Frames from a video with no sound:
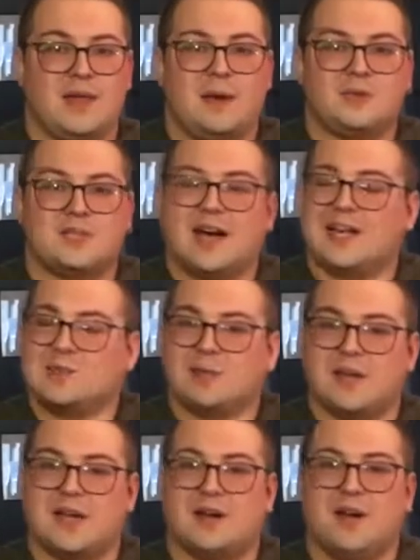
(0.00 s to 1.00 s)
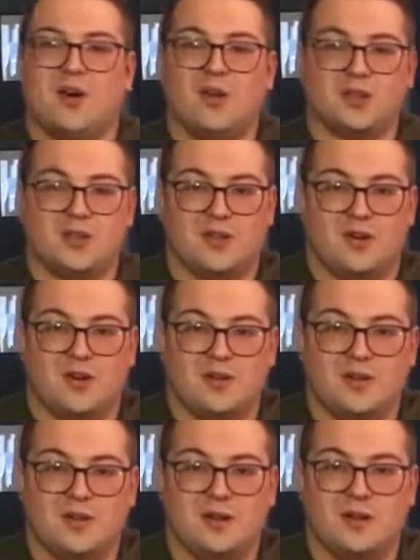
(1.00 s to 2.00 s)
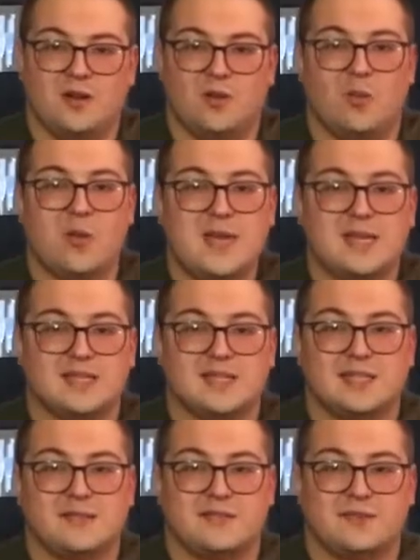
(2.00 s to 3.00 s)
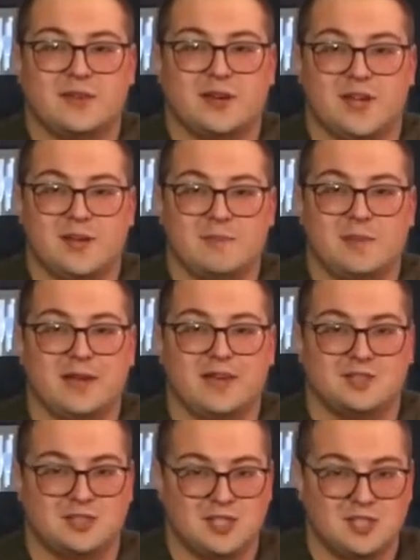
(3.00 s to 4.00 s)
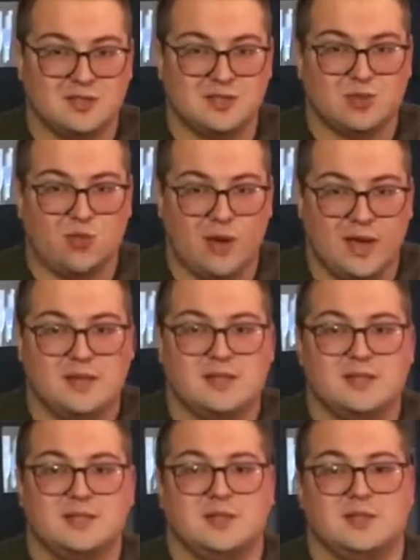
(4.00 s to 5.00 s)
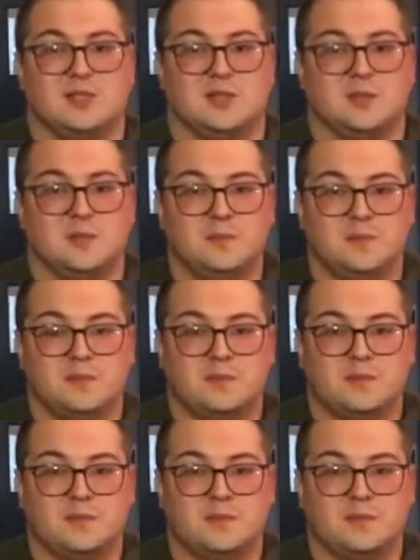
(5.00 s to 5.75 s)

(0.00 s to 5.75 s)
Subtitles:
That was God's plan all along. We get to live free because Jesus went to the tomb.